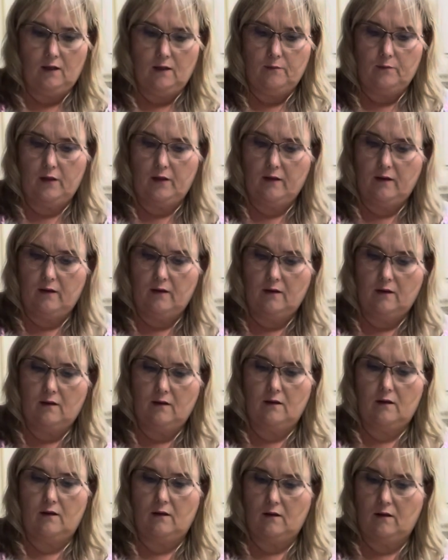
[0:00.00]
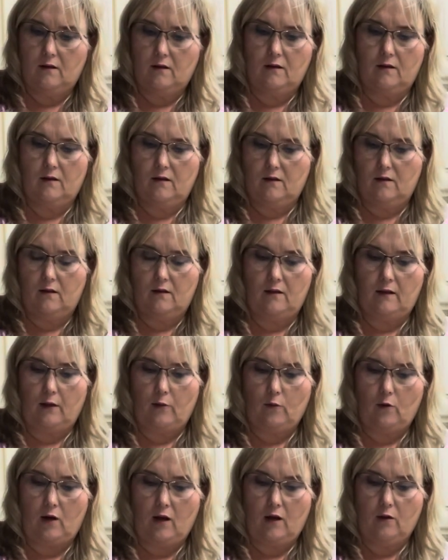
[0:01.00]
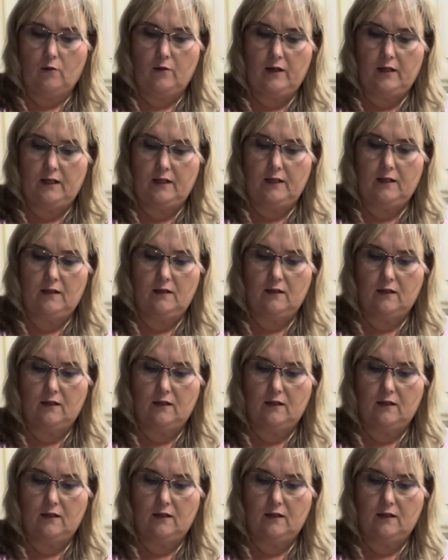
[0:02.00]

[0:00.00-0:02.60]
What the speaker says: But they were already